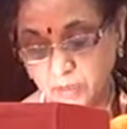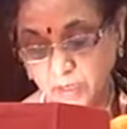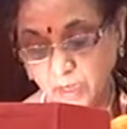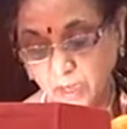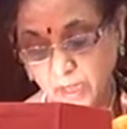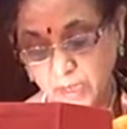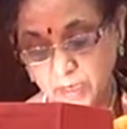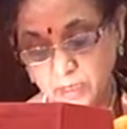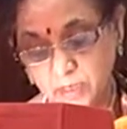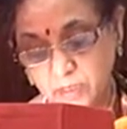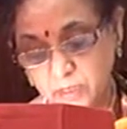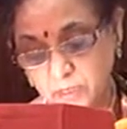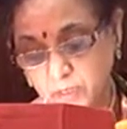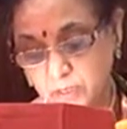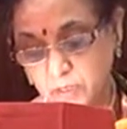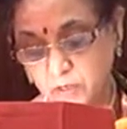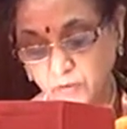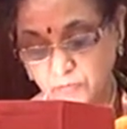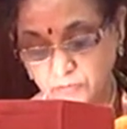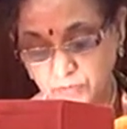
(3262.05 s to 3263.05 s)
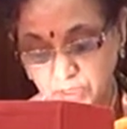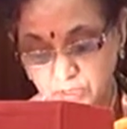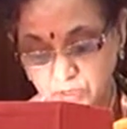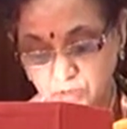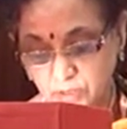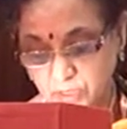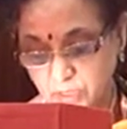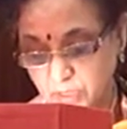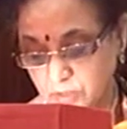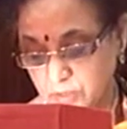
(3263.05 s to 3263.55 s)
The identity of
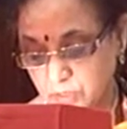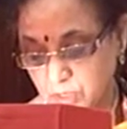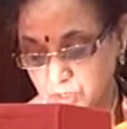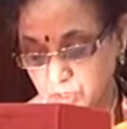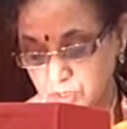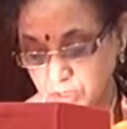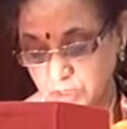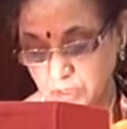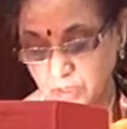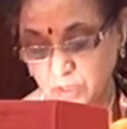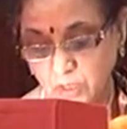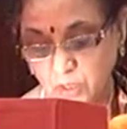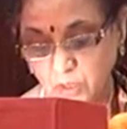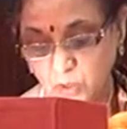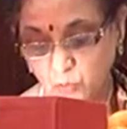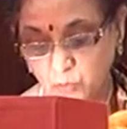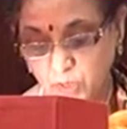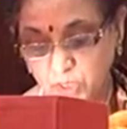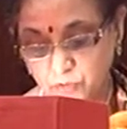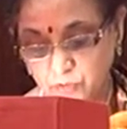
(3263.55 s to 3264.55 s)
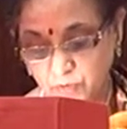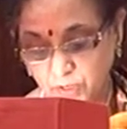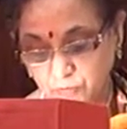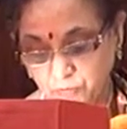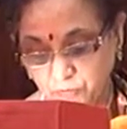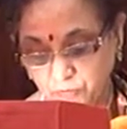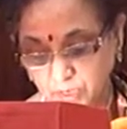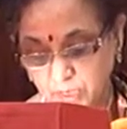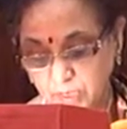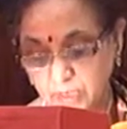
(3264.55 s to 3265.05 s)
this recognition, which
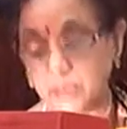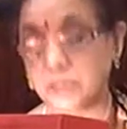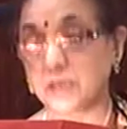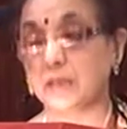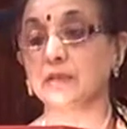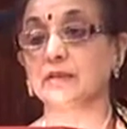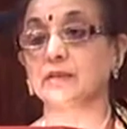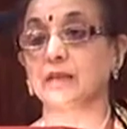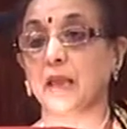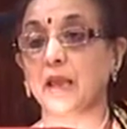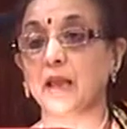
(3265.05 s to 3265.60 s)
we feel, is